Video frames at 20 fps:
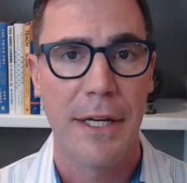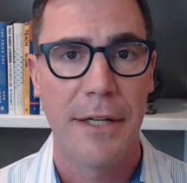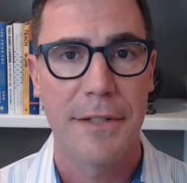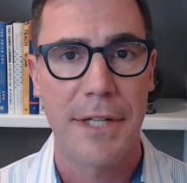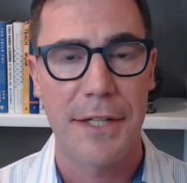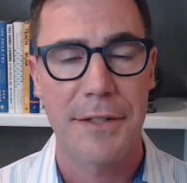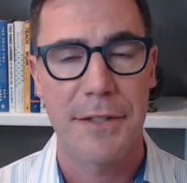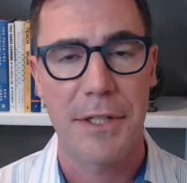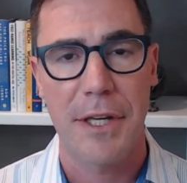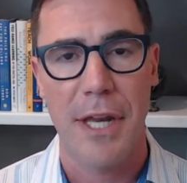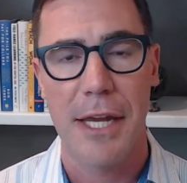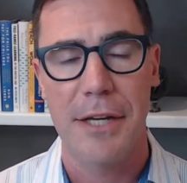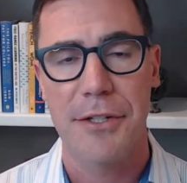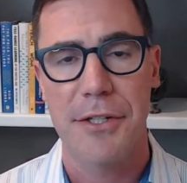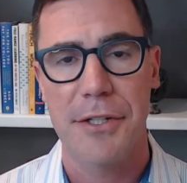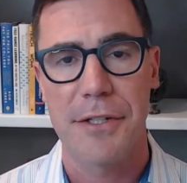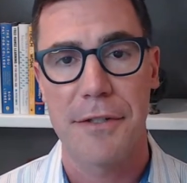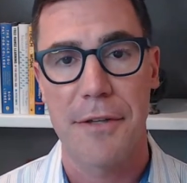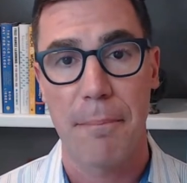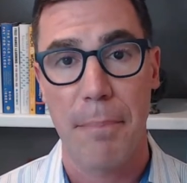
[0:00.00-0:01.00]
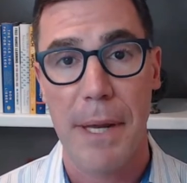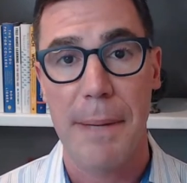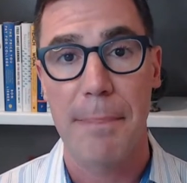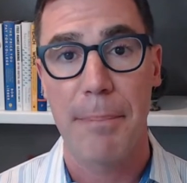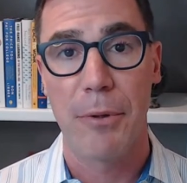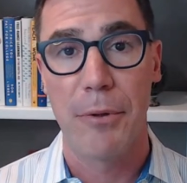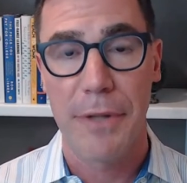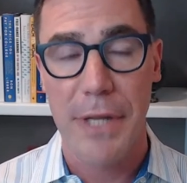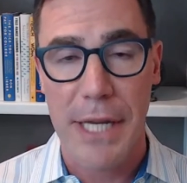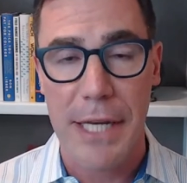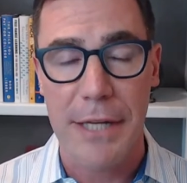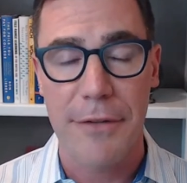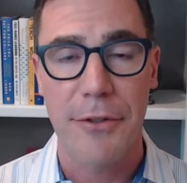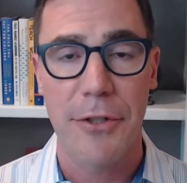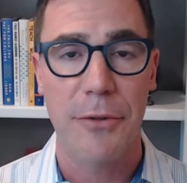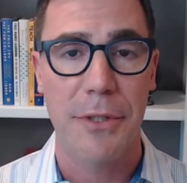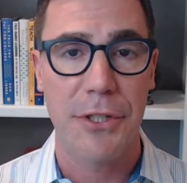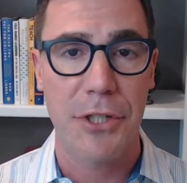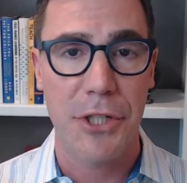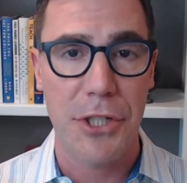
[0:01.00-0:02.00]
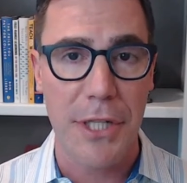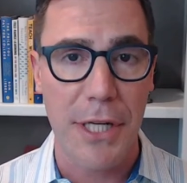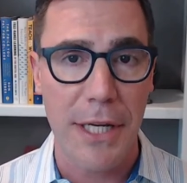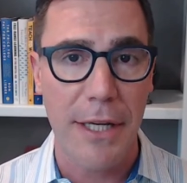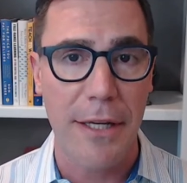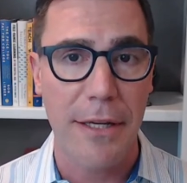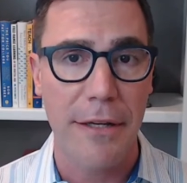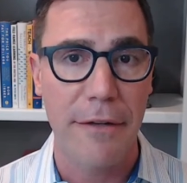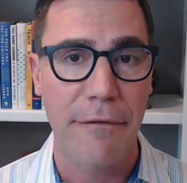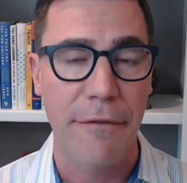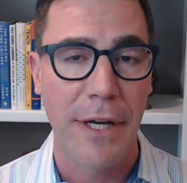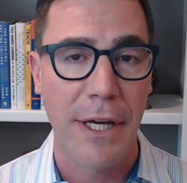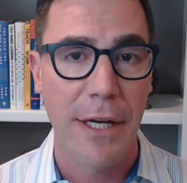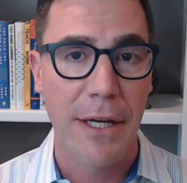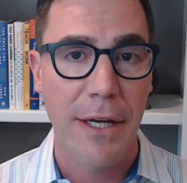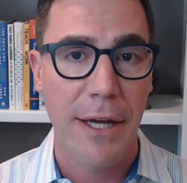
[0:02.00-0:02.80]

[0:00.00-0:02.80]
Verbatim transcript: designations that people need to achieve